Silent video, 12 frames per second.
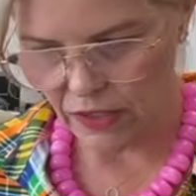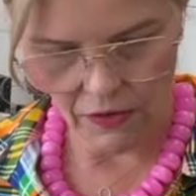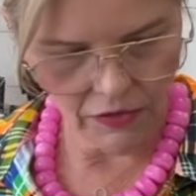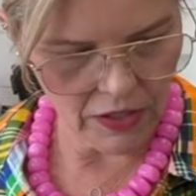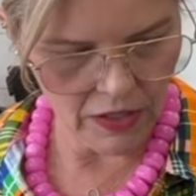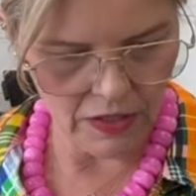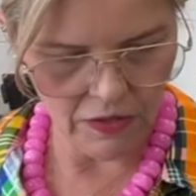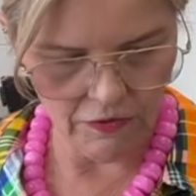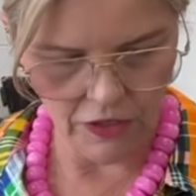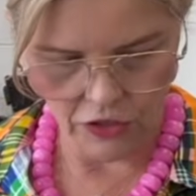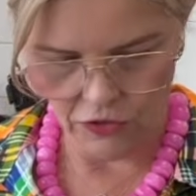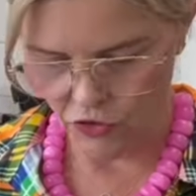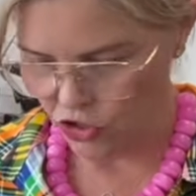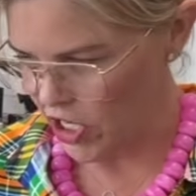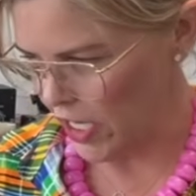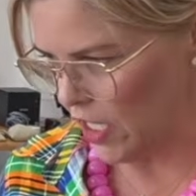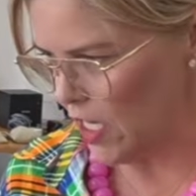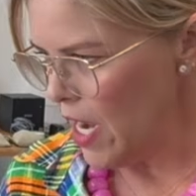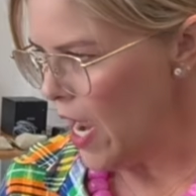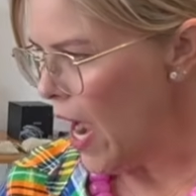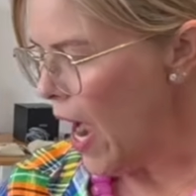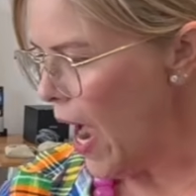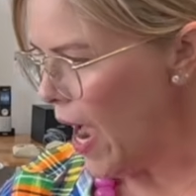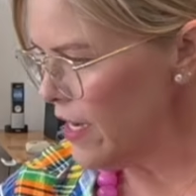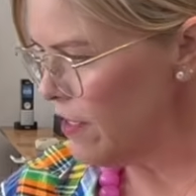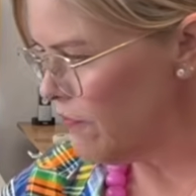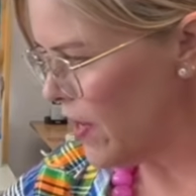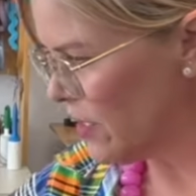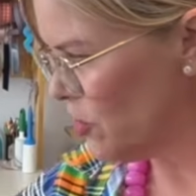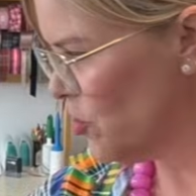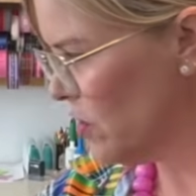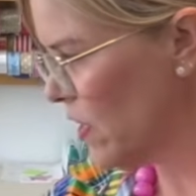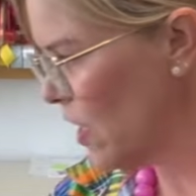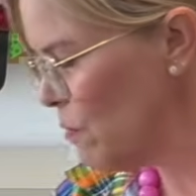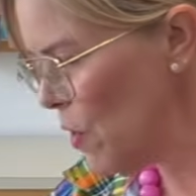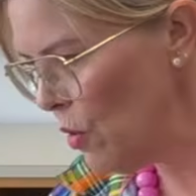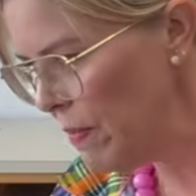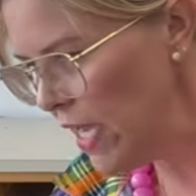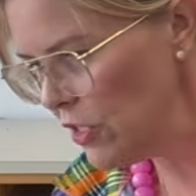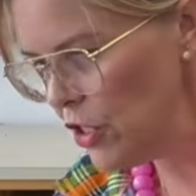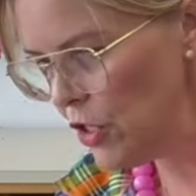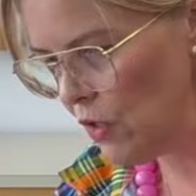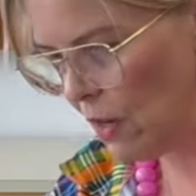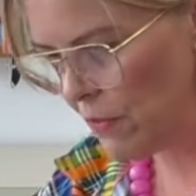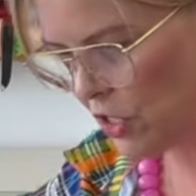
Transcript: loving this finish for Jenny. I, in fact, just got a belt back too, and I'm